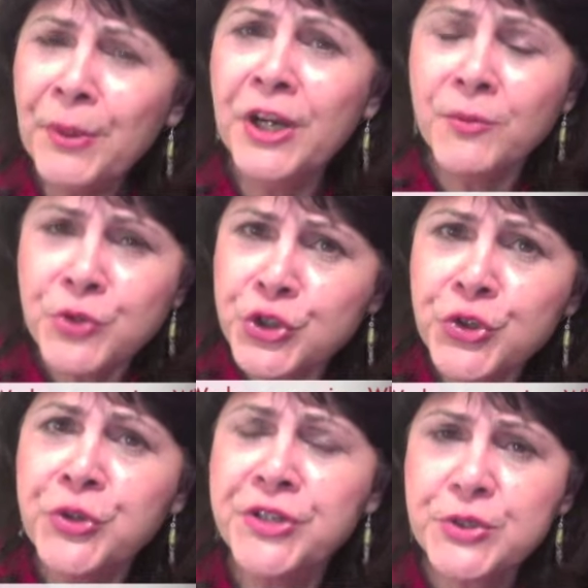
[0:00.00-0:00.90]
but I'm
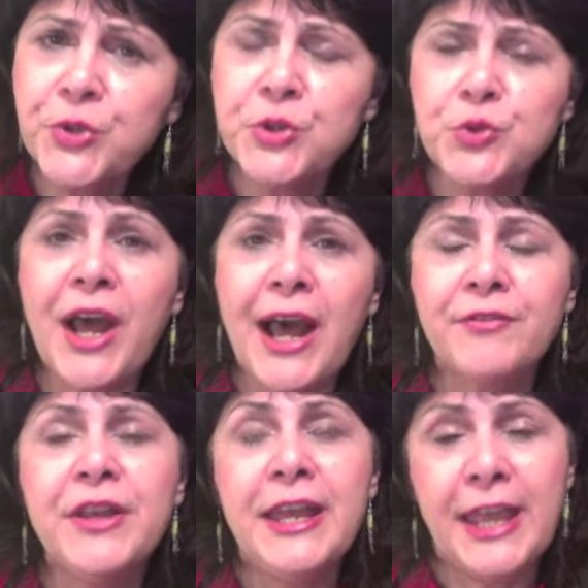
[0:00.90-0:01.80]
sure it's going to
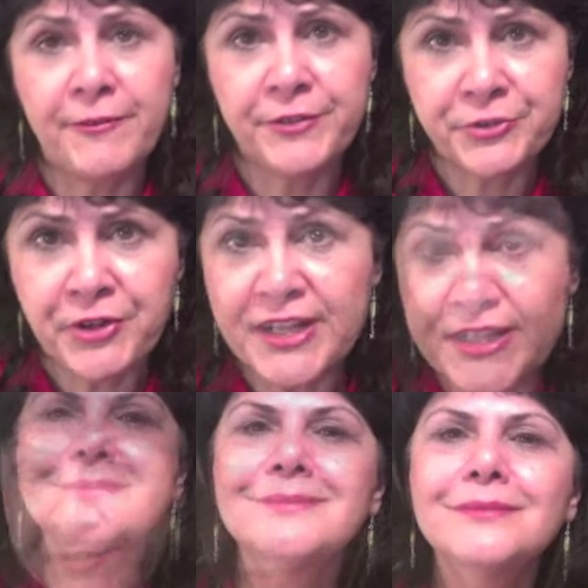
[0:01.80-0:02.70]
have a
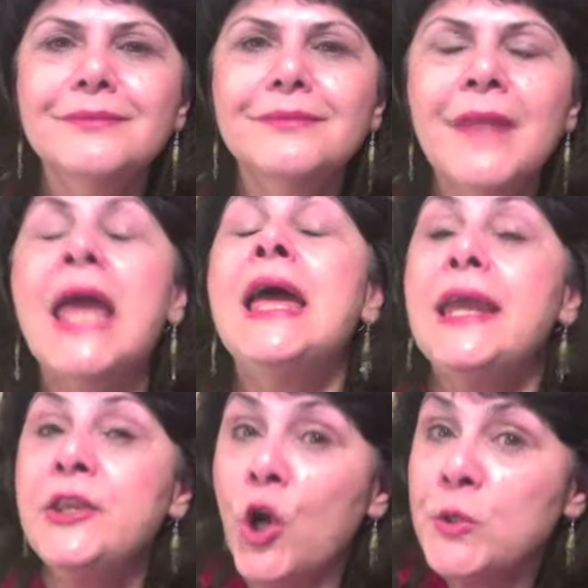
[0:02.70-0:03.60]
great effect.
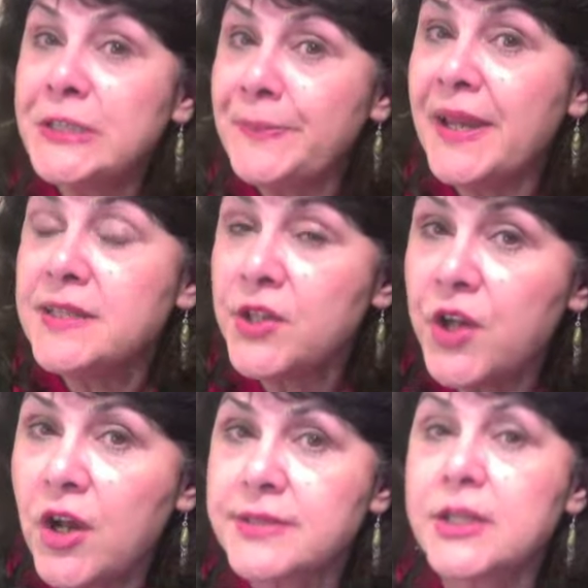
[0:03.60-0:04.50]
It all depends on
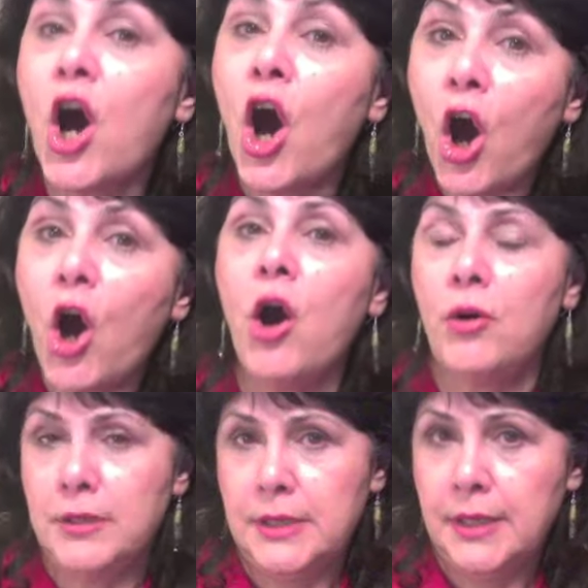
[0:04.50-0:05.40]
us how
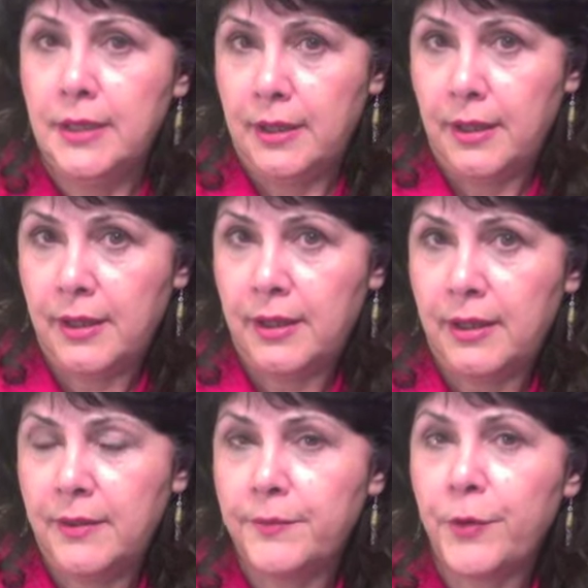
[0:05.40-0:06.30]

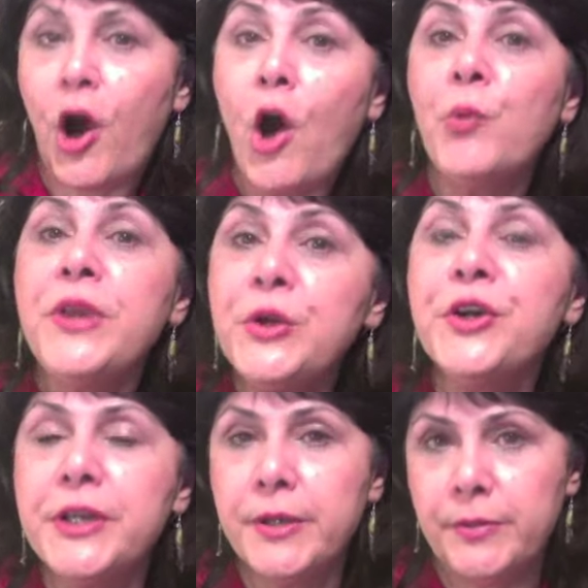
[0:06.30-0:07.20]
um, how we're
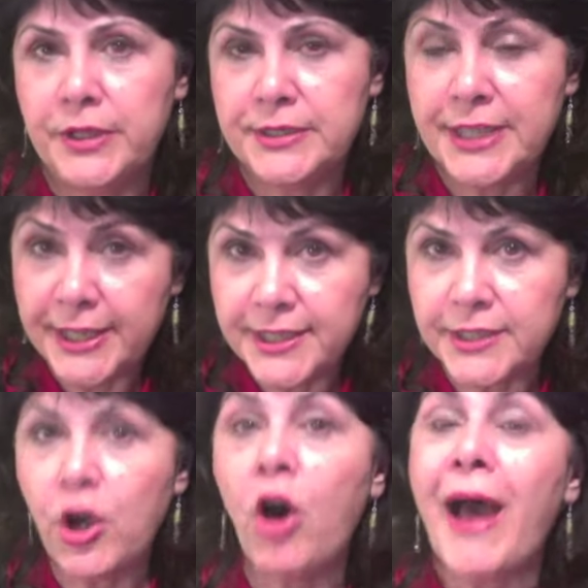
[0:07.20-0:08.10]
going to take
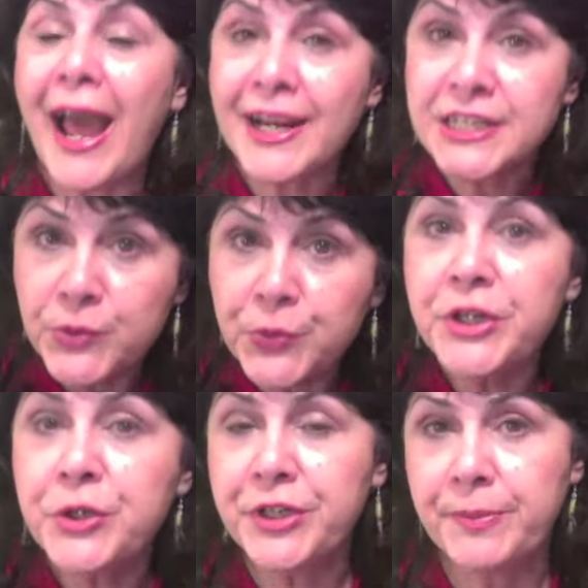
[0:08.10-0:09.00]
it, how active
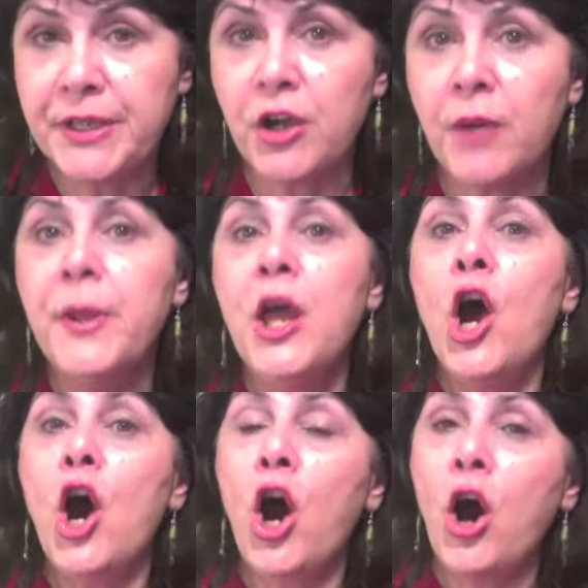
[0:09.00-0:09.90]
we're going to become,
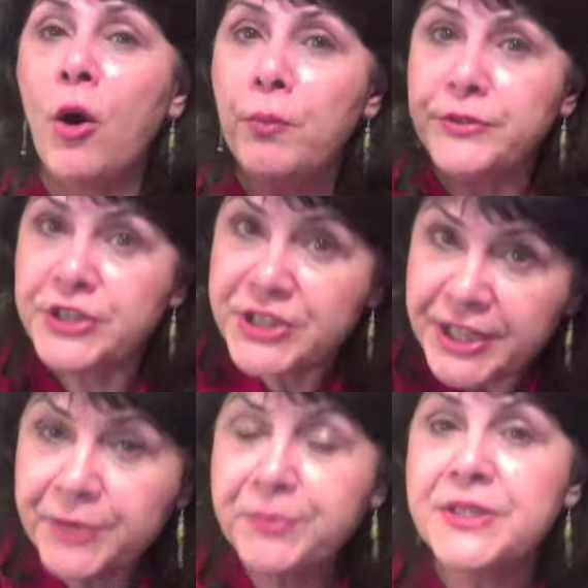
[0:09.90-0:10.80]
how
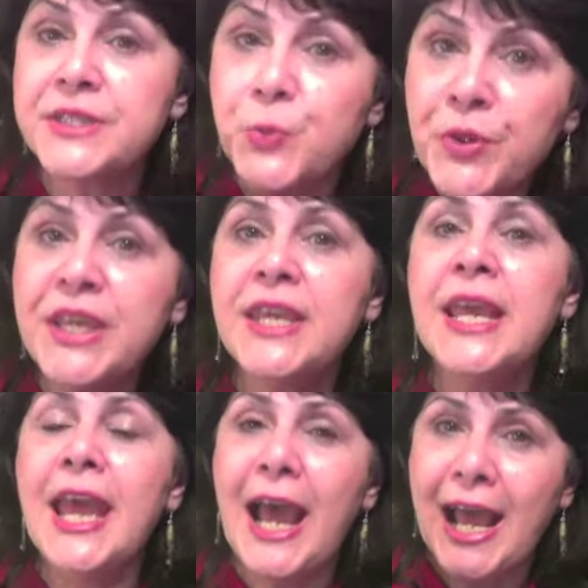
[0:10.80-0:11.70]
determined we
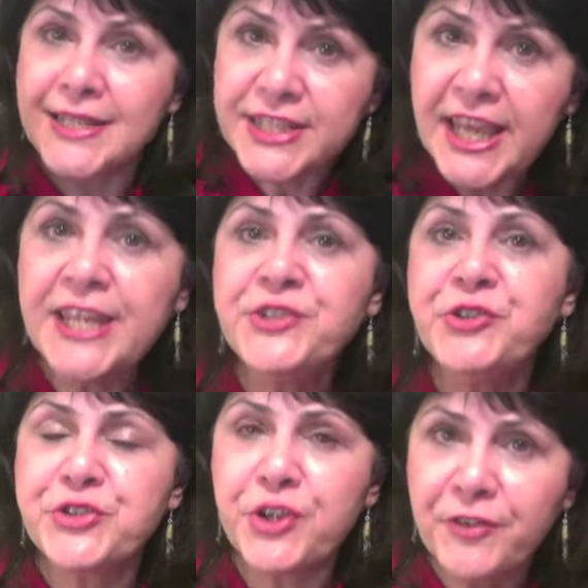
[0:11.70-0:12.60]
as
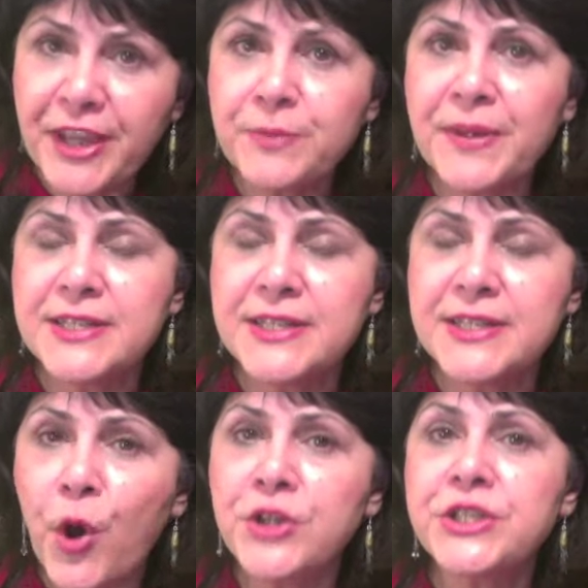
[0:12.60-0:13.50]
cadres of Hekmati's
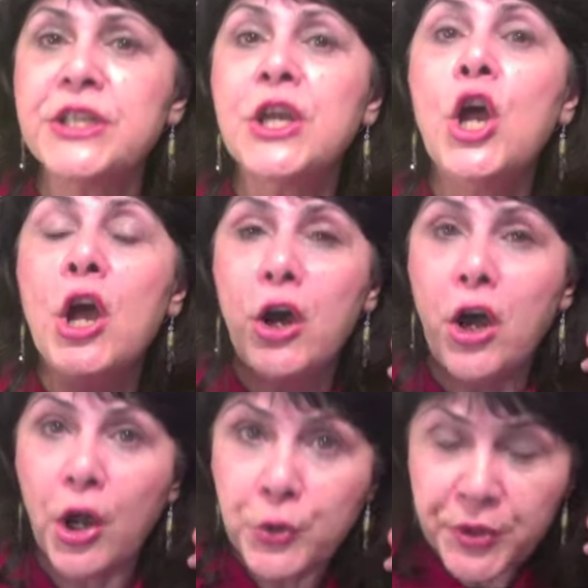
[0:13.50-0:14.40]
party
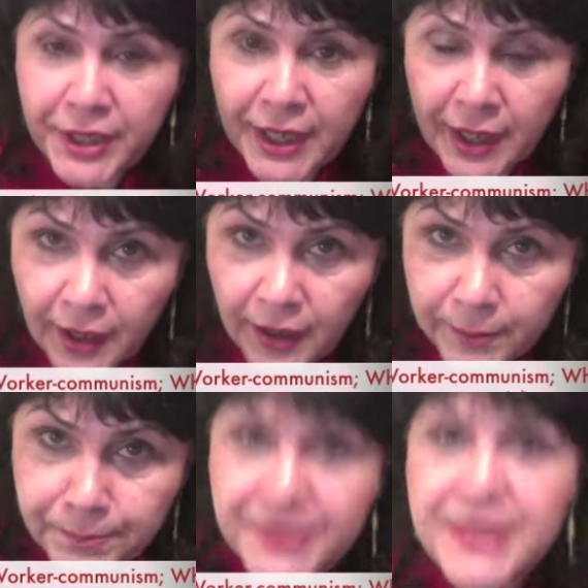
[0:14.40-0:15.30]
are going to
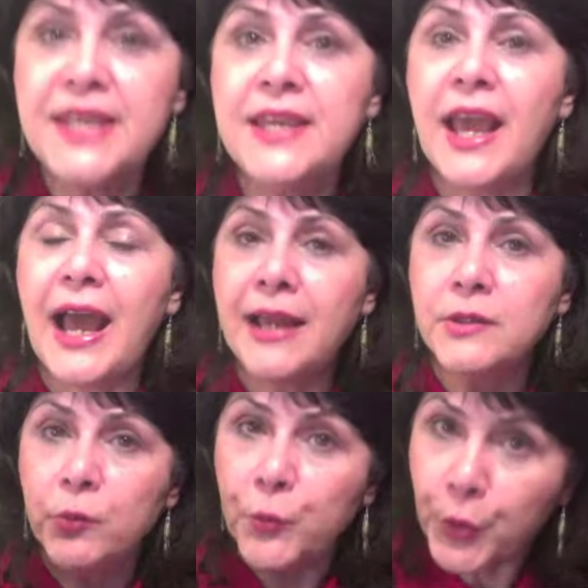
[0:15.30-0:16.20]
be
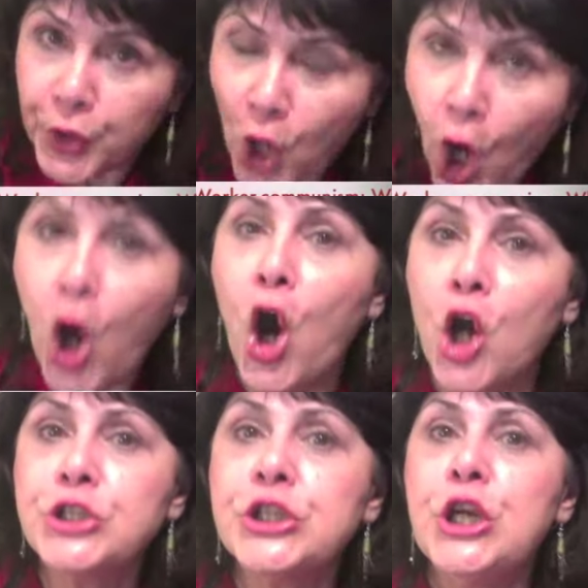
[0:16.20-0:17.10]
and work
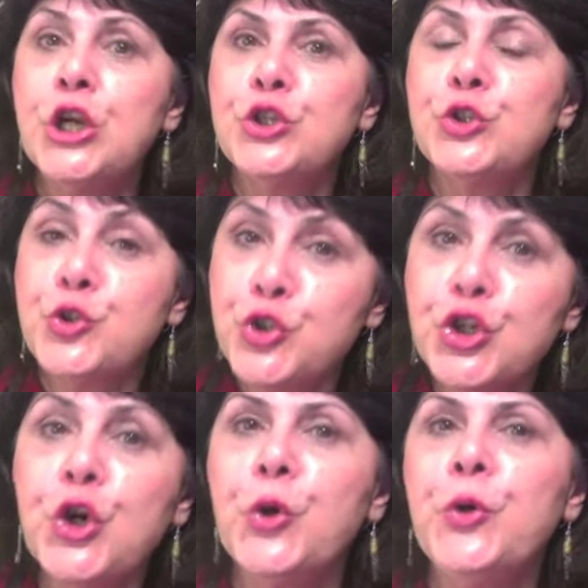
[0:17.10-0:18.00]
hard to
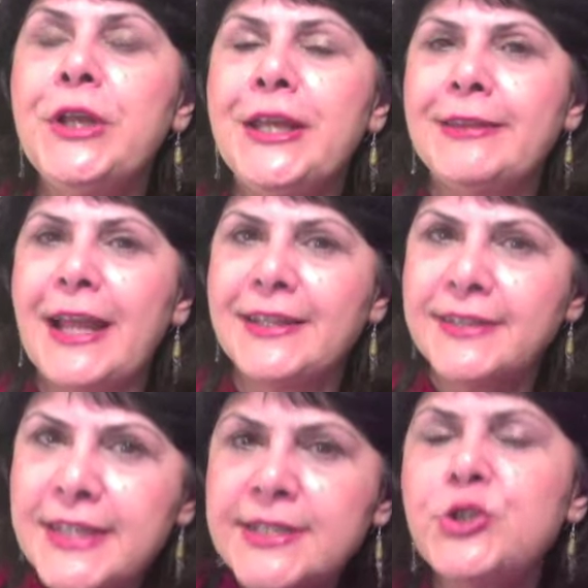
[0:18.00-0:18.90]
show that
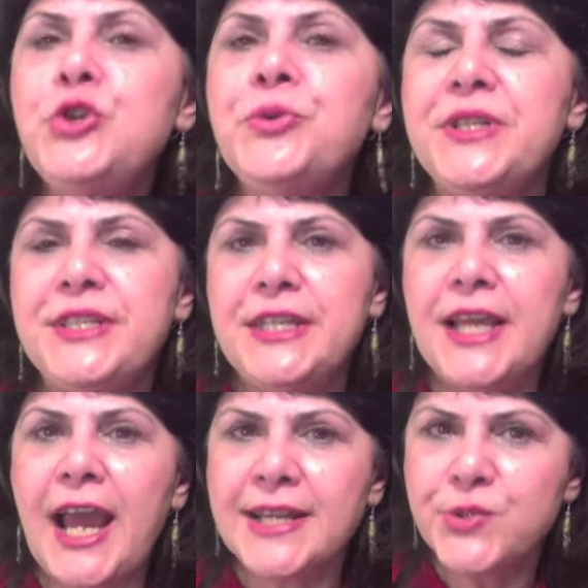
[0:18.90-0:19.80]
this unity
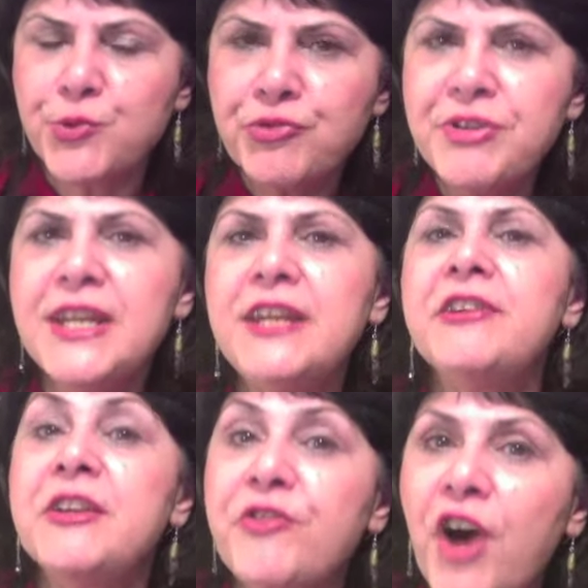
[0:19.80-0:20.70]
has really
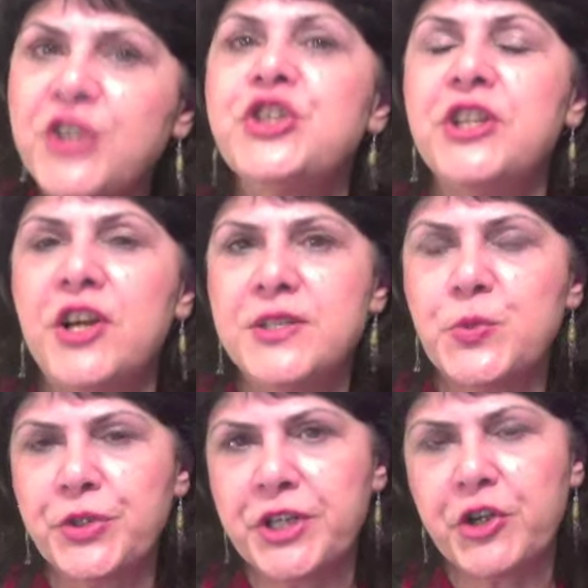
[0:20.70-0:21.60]
revitalized
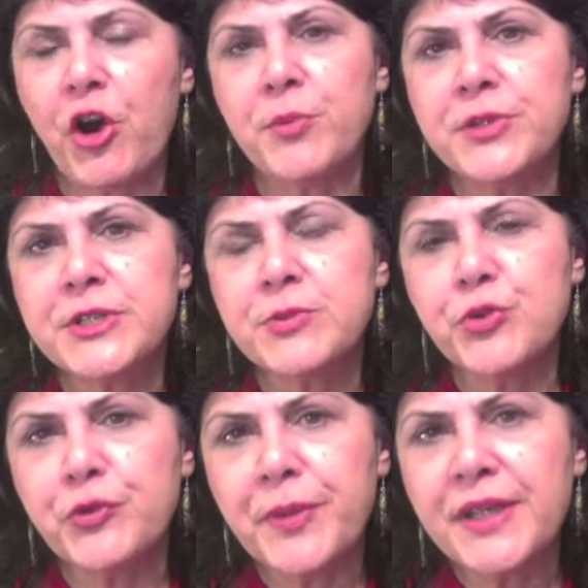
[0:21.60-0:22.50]
worker communist
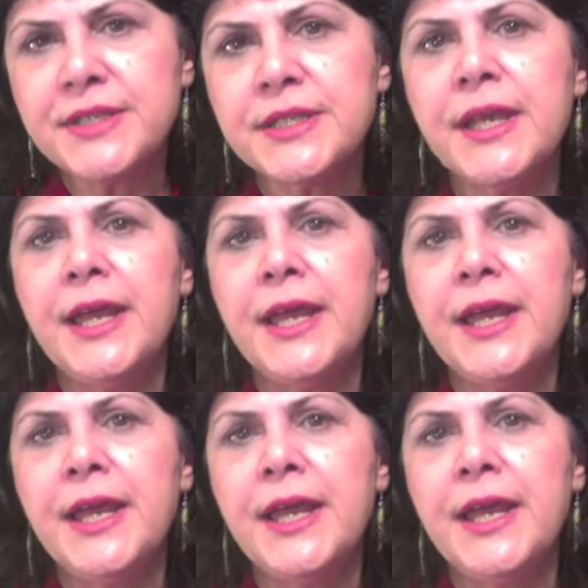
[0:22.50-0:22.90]
movement